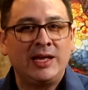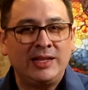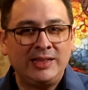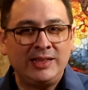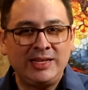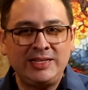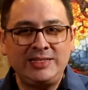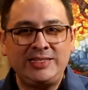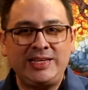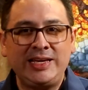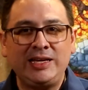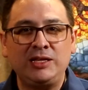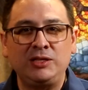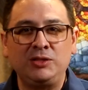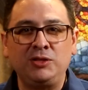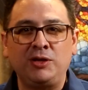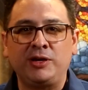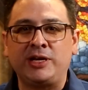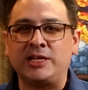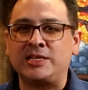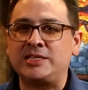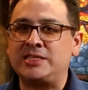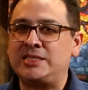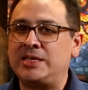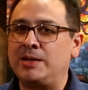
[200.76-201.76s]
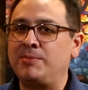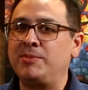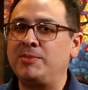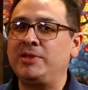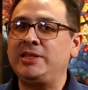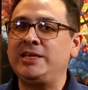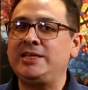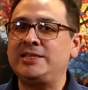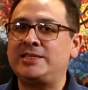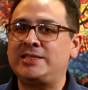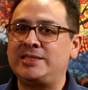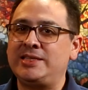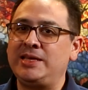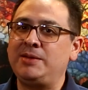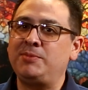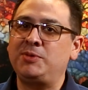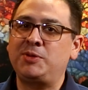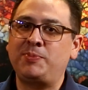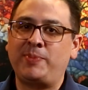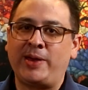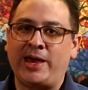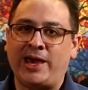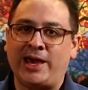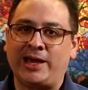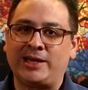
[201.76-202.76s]
Let's take a look at some of these themed
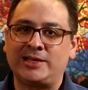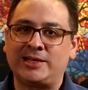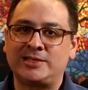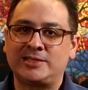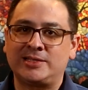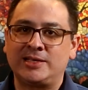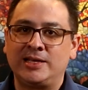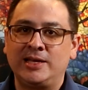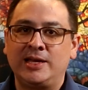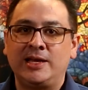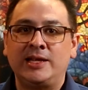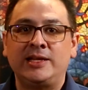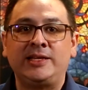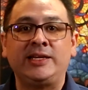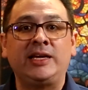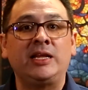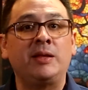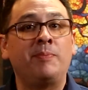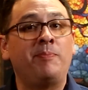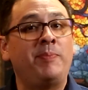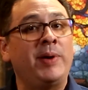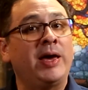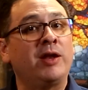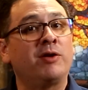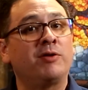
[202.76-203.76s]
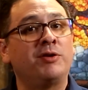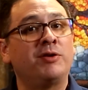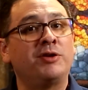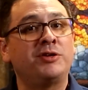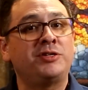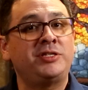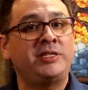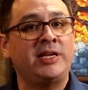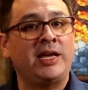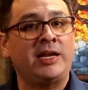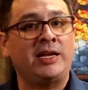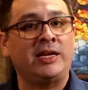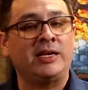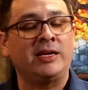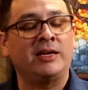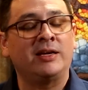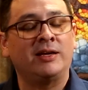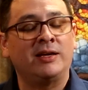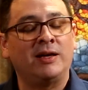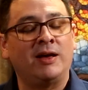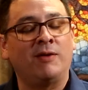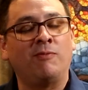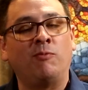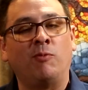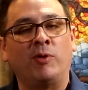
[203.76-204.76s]
packs to get a better understanding
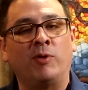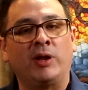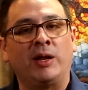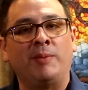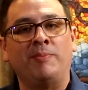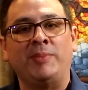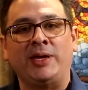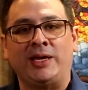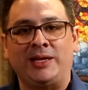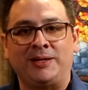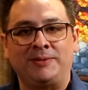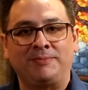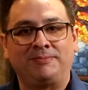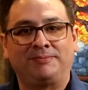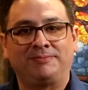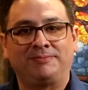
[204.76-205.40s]
of what I mean.